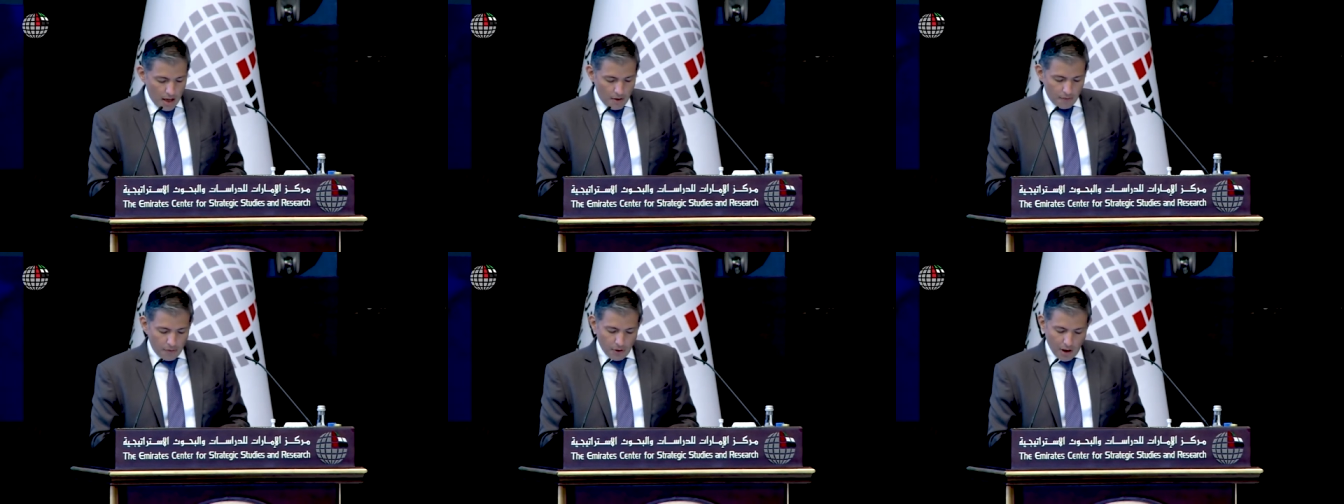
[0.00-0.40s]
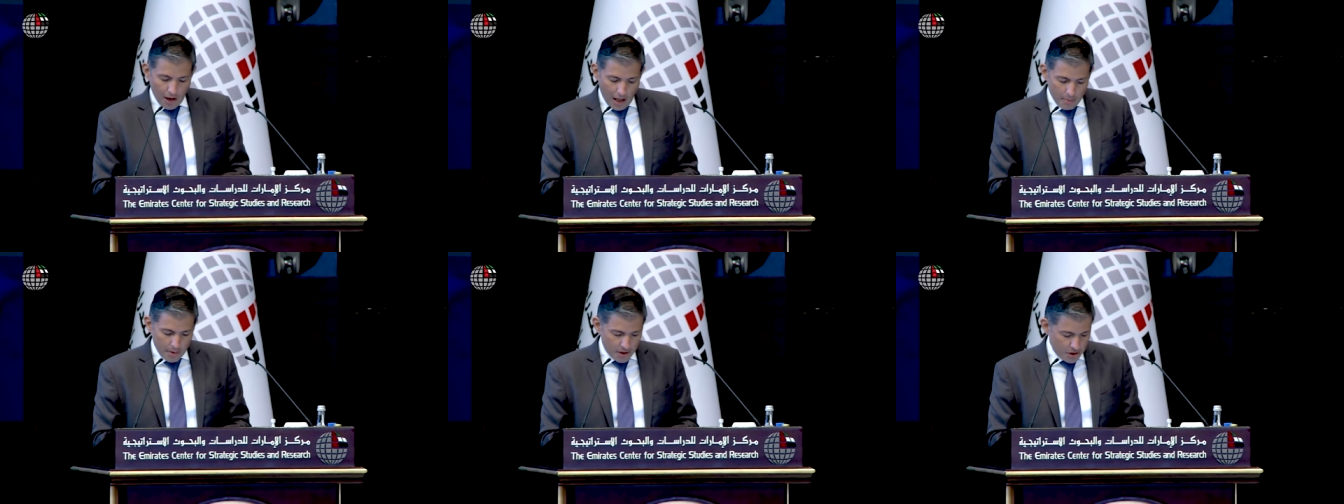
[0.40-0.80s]
for
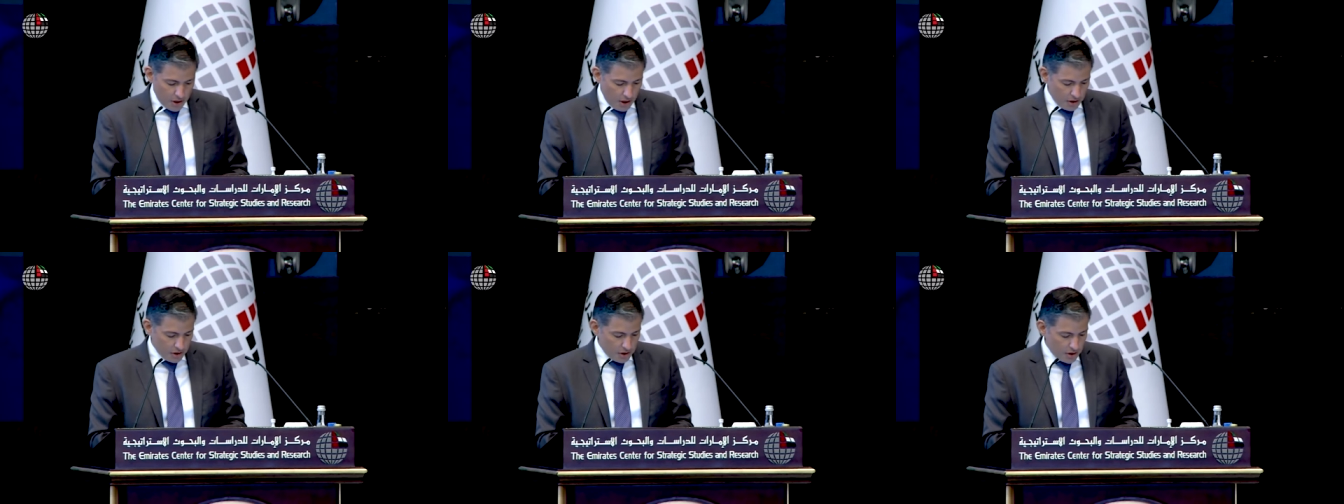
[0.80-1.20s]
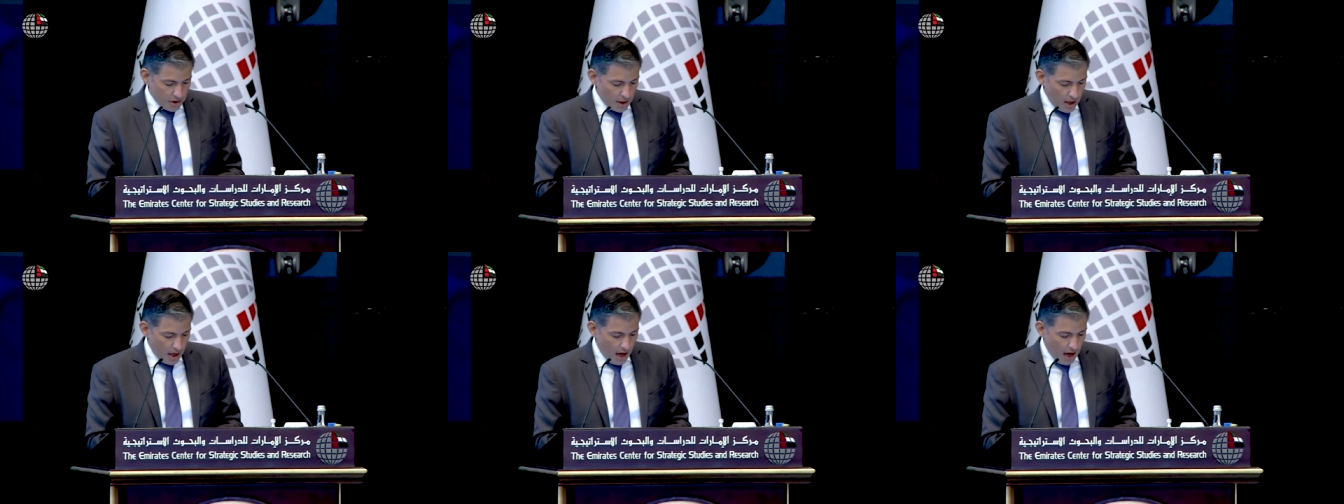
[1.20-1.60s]
climate change
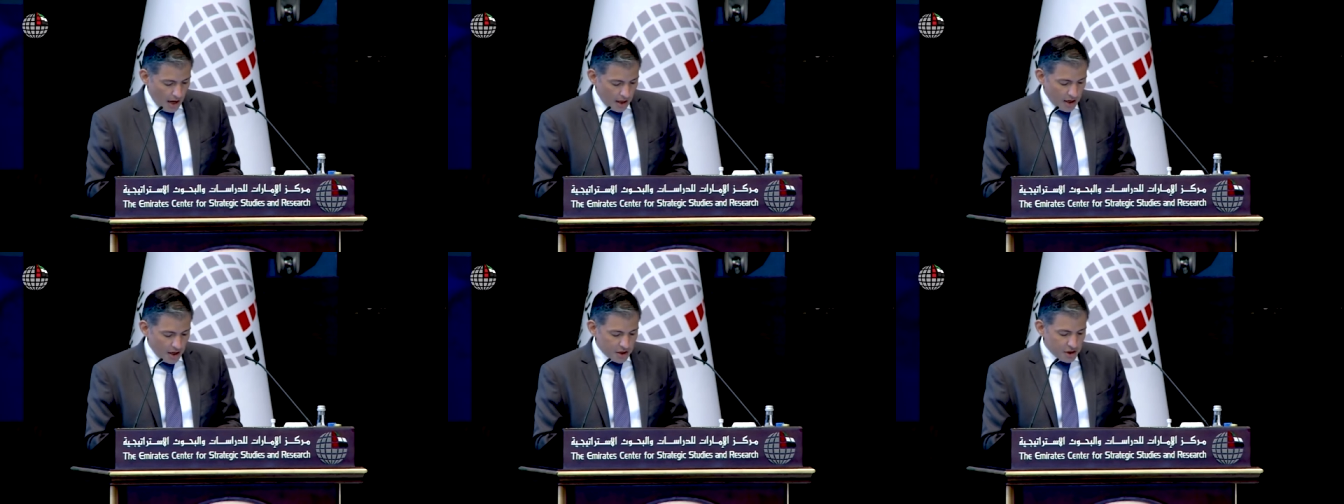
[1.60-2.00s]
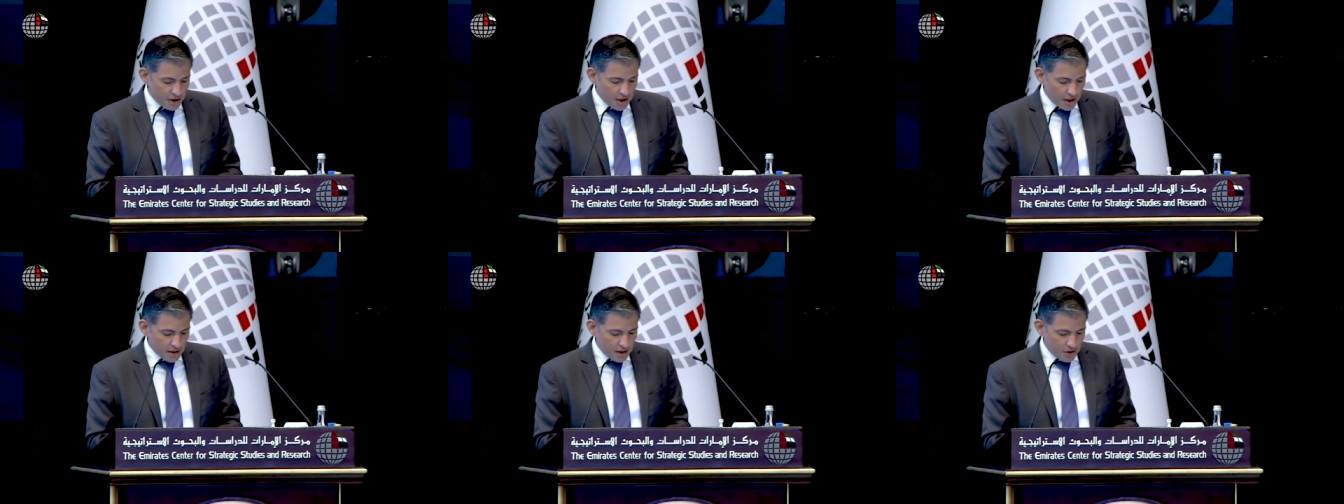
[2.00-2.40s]
and energy
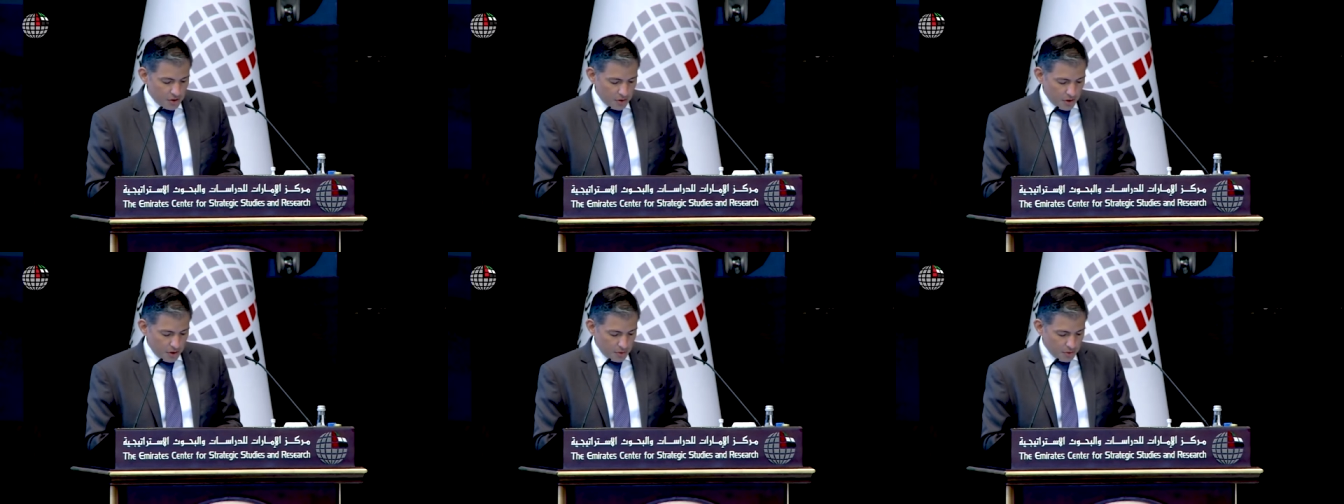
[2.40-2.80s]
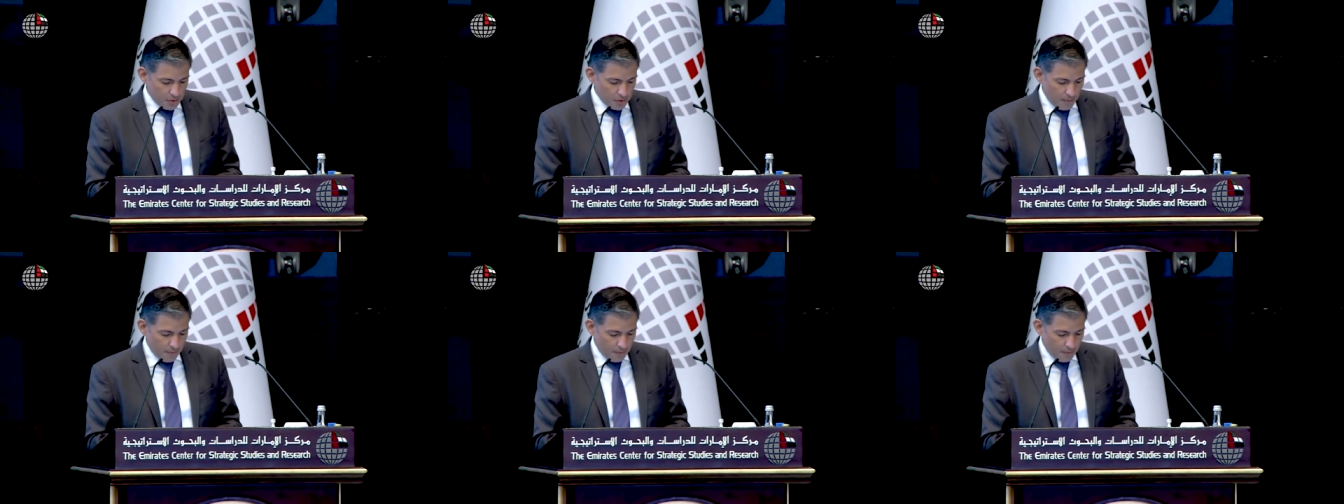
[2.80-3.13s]
transition issues,